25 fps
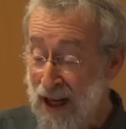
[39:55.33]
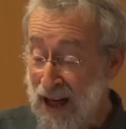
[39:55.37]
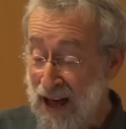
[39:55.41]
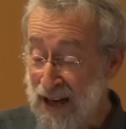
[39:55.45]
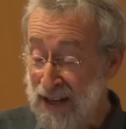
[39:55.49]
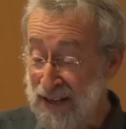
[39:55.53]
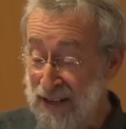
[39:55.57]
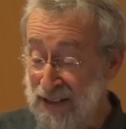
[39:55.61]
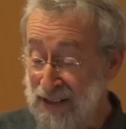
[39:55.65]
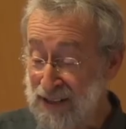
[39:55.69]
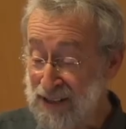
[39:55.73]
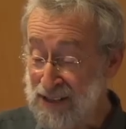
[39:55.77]

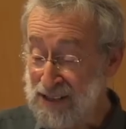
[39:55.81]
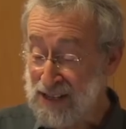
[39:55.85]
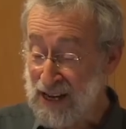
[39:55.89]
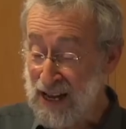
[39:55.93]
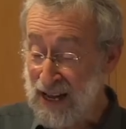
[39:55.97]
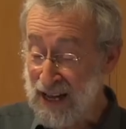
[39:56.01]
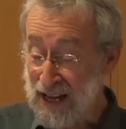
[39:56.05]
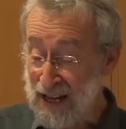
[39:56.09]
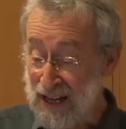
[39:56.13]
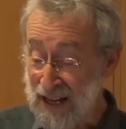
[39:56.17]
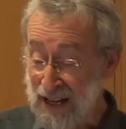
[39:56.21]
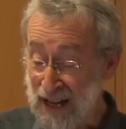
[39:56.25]
And
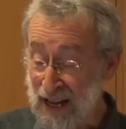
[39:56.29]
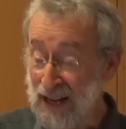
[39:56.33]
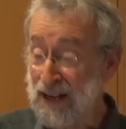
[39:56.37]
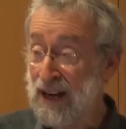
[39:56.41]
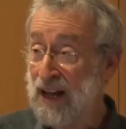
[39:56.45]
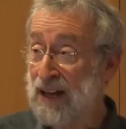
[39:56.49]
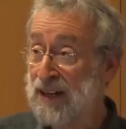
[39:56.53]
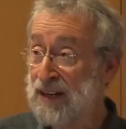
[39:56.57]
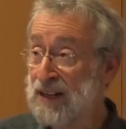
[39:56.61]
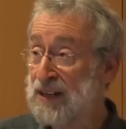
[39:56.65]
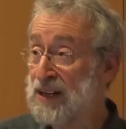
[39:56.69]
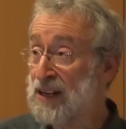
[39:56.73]

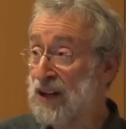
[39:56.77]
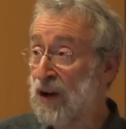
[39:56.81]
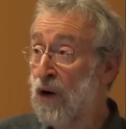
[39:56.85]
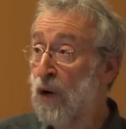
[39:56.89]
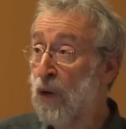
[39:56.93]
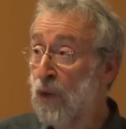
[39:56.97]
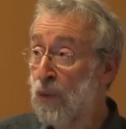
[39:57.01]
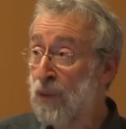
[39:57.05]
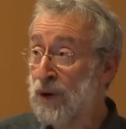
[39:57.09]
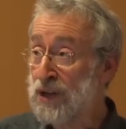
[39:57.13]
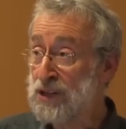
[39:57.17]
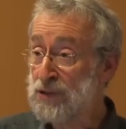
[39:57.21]

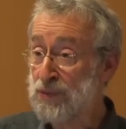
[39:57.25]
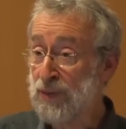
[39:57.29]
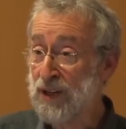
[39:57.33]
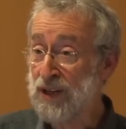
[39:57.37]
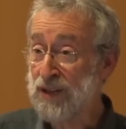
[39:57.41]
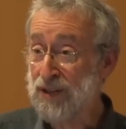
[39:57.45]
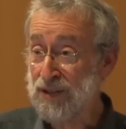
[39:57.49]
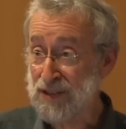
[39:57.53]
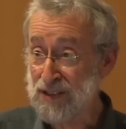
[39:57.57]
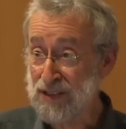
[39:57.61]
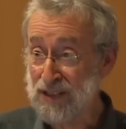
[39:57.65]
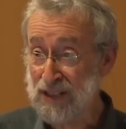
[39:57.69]
always
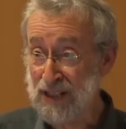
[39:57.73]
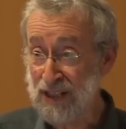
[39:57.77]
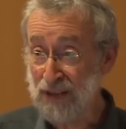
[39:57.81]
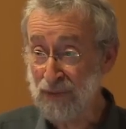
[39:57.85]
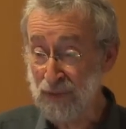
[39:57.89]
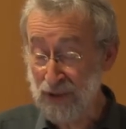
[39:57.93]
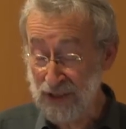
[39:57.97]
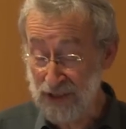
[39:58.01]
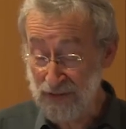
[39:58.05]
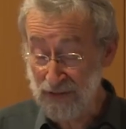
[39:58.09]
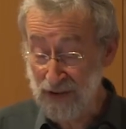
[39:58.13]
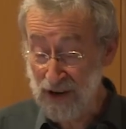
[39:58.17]
worth seeing
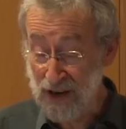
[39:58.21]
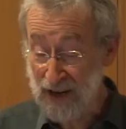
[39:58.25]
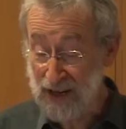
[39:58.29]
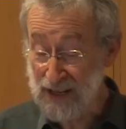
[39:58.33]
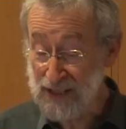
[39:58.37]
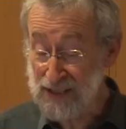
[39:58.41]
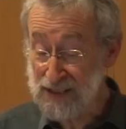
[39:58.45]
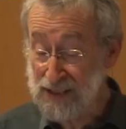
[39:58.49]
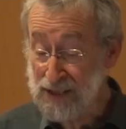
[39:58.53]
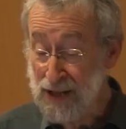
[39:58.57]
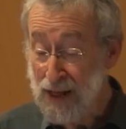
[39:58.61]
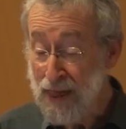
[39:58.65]
what he
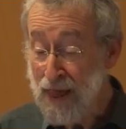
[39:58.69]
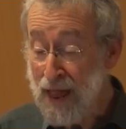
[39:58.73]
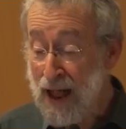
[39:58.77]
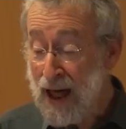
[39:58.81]
writes.